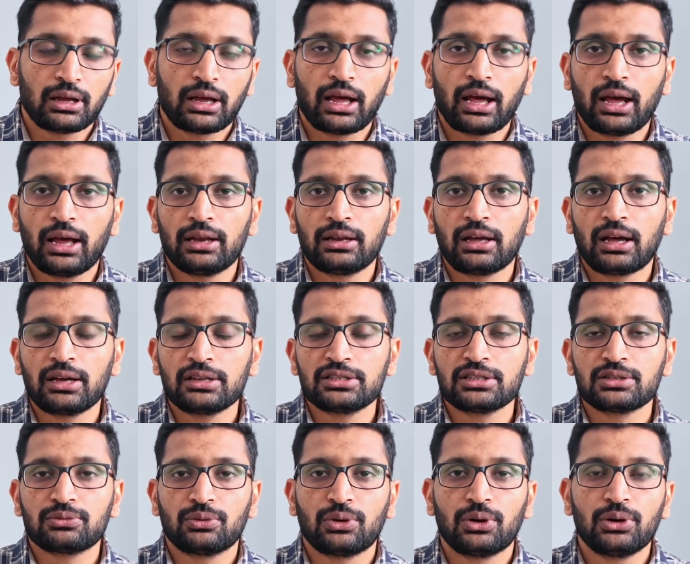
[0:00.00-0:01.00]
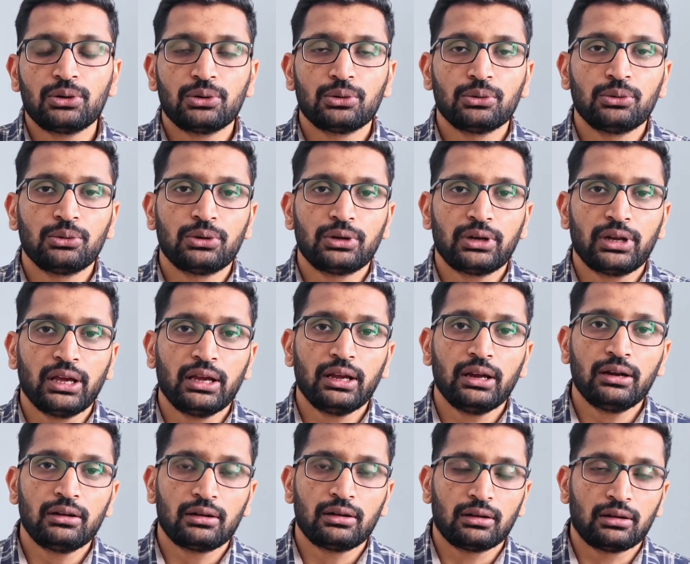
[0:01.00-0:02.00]
and I just want to take
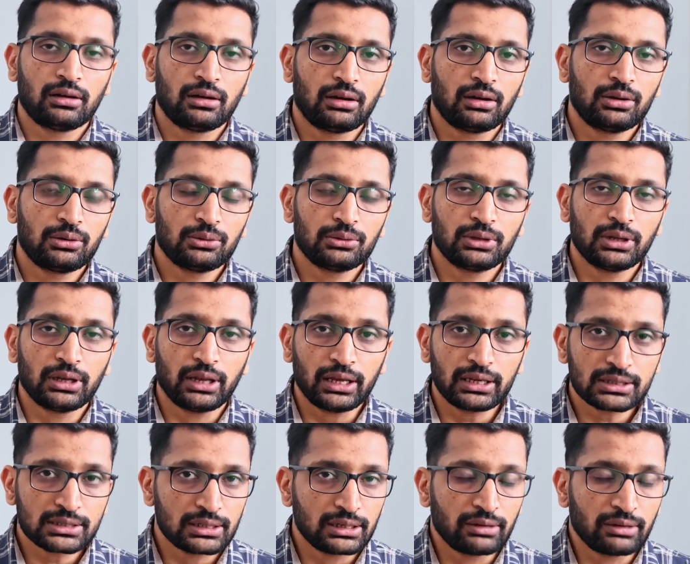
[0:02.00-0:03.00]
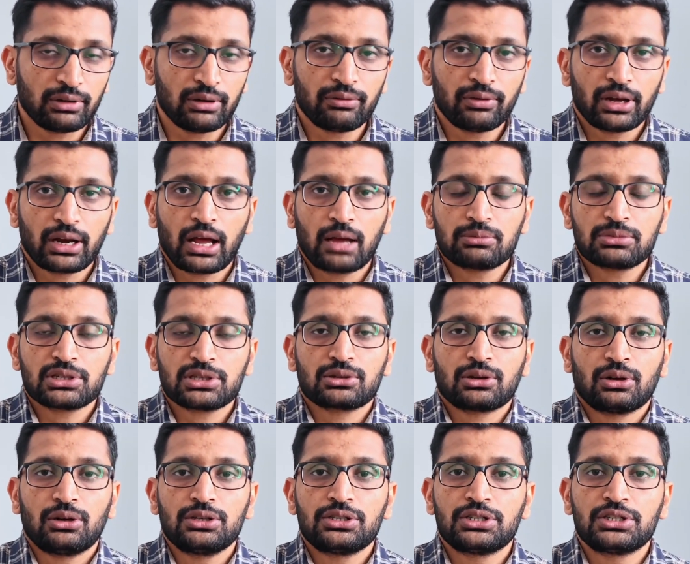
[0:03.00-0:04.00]
it to the next level where I'm just
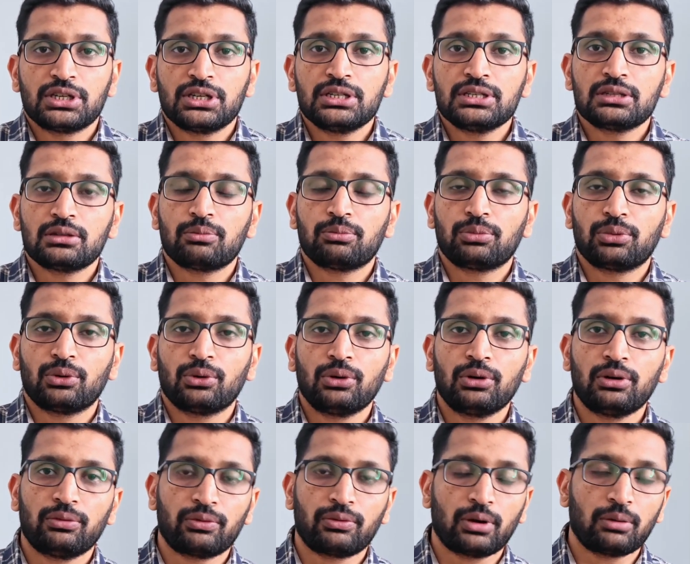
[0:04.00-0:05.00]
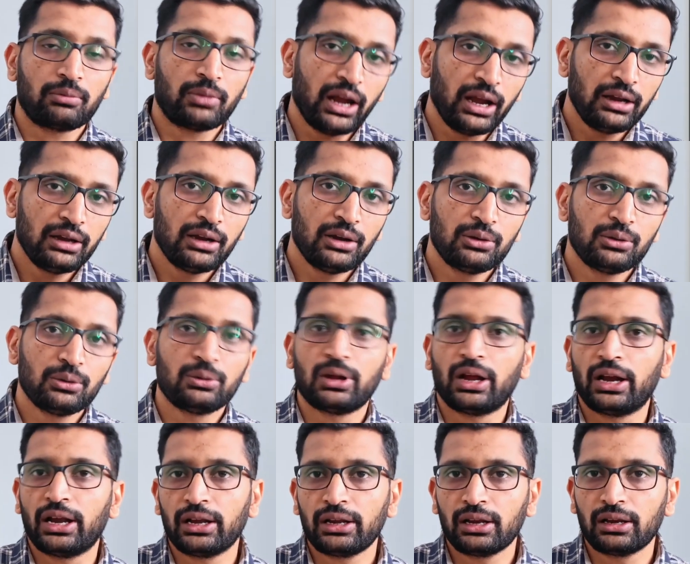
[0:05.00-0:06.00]
going to change the port from 80 to
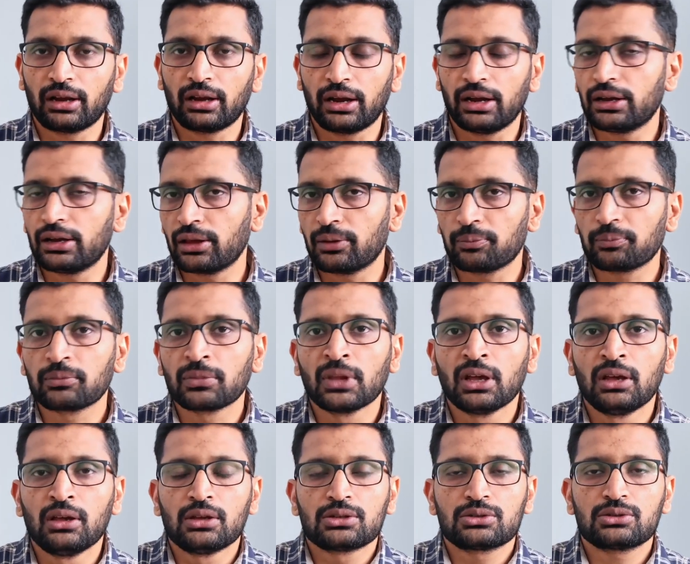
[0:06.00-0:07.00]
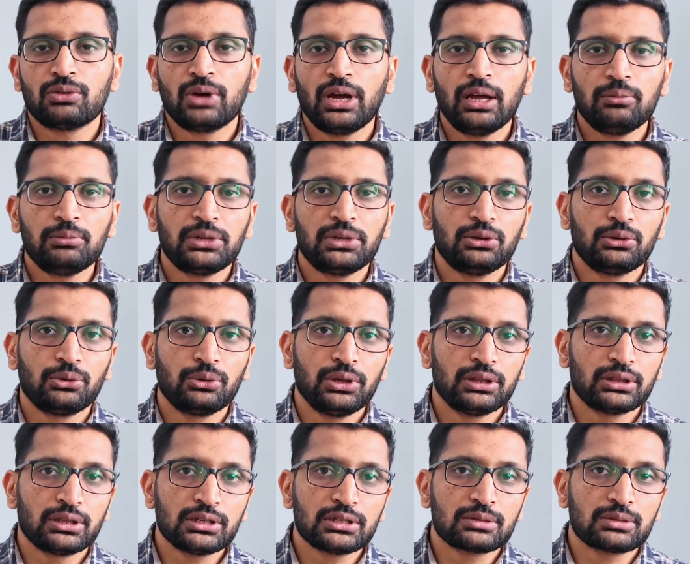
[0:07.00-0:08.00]
9090. So why I'm
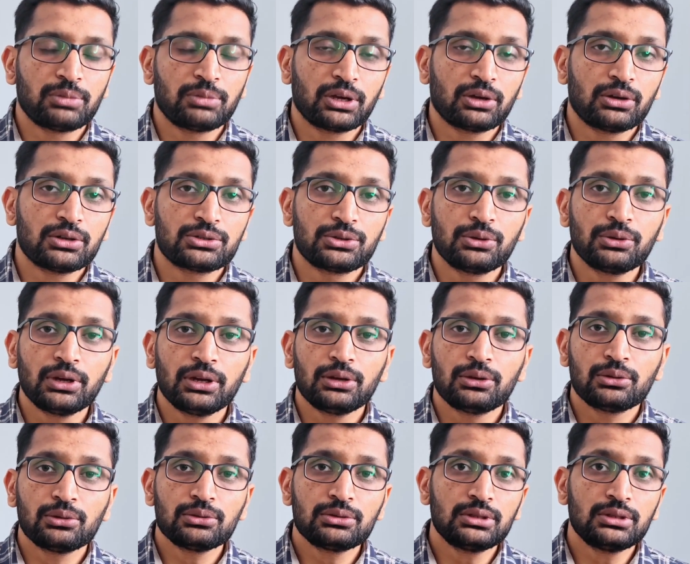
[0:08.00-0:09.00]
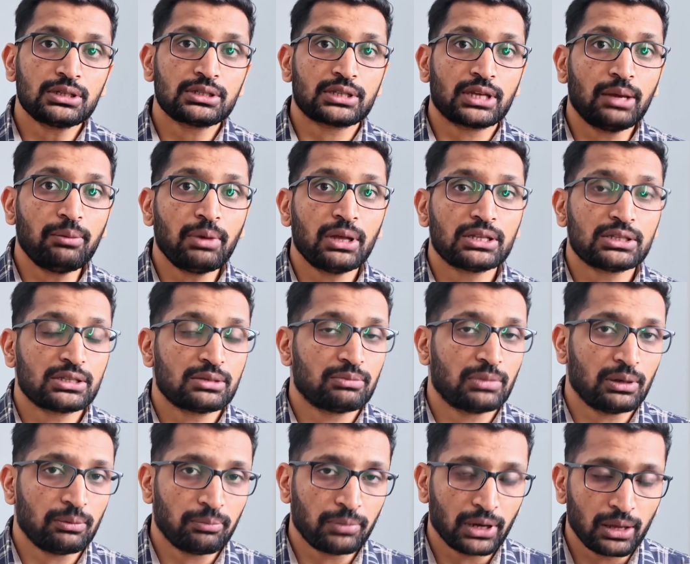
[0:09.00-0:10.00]
doing this? Because you can use the same
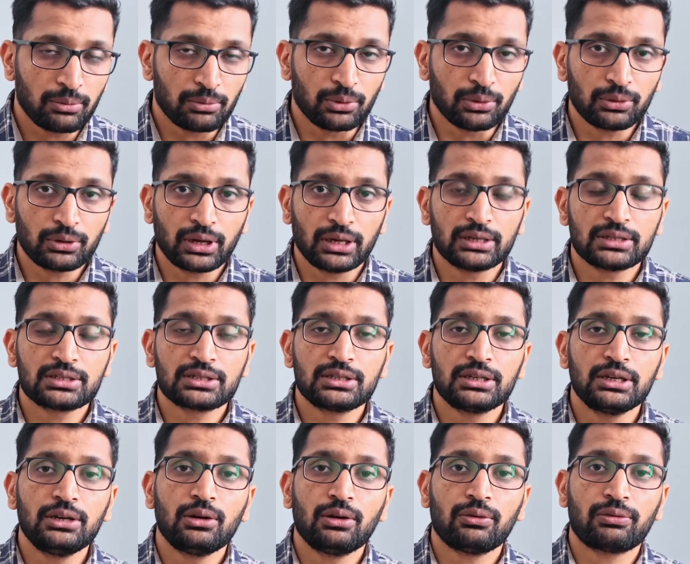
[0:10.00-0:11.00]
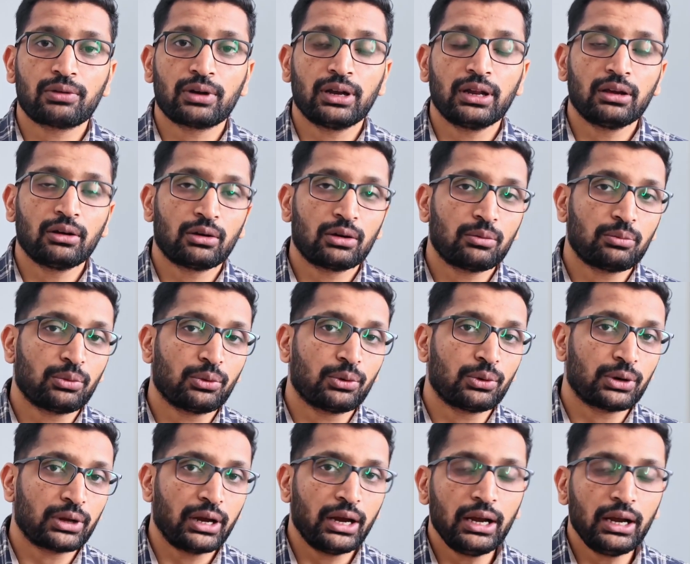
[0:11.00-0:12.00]
Ansible playbook and instead of running on a
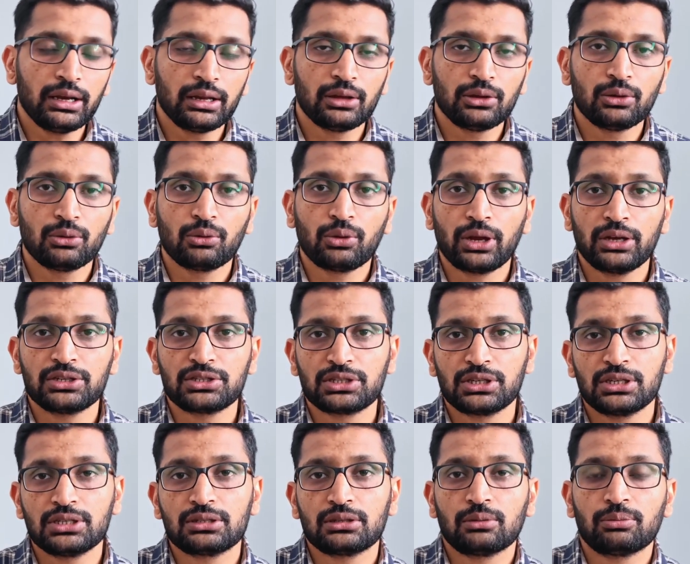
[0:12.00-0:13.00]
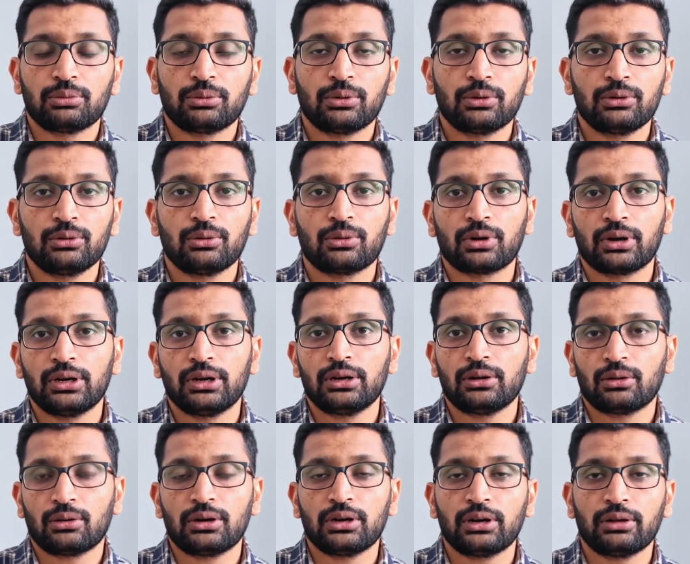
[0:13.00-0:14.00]
port 80, you can change the port to run it
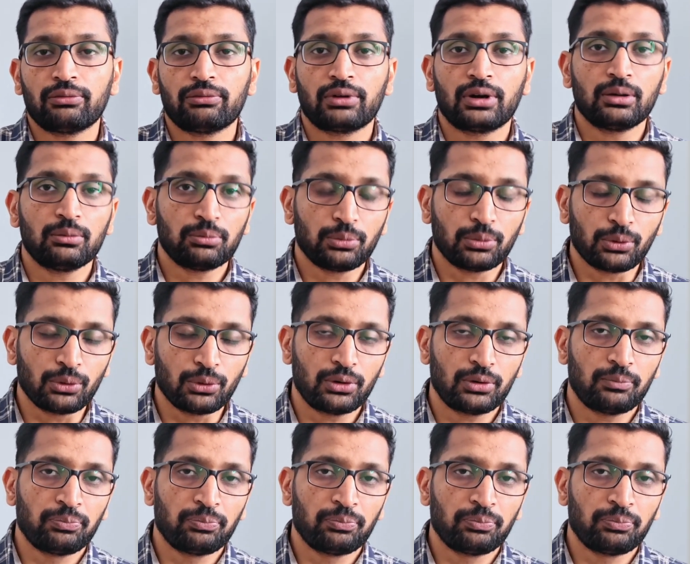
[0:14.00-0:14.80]
on a different port.